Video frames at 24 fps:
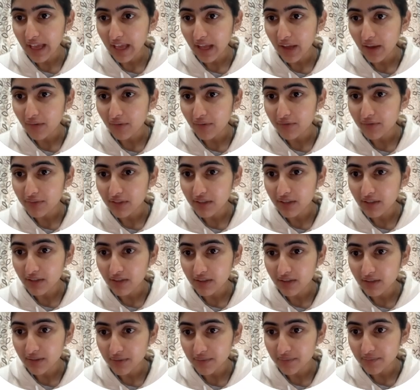have
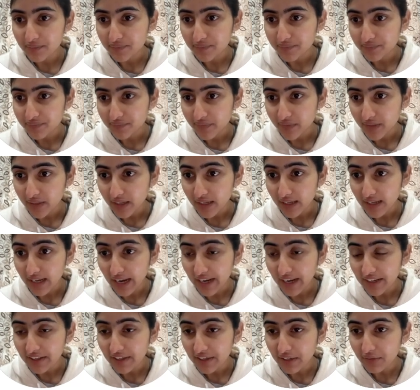the
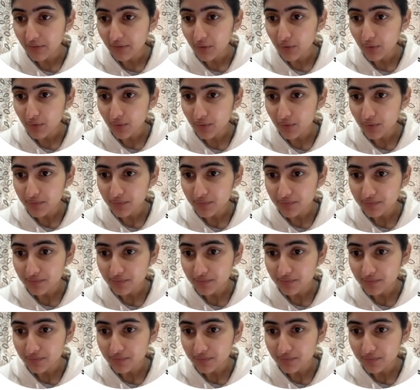client review.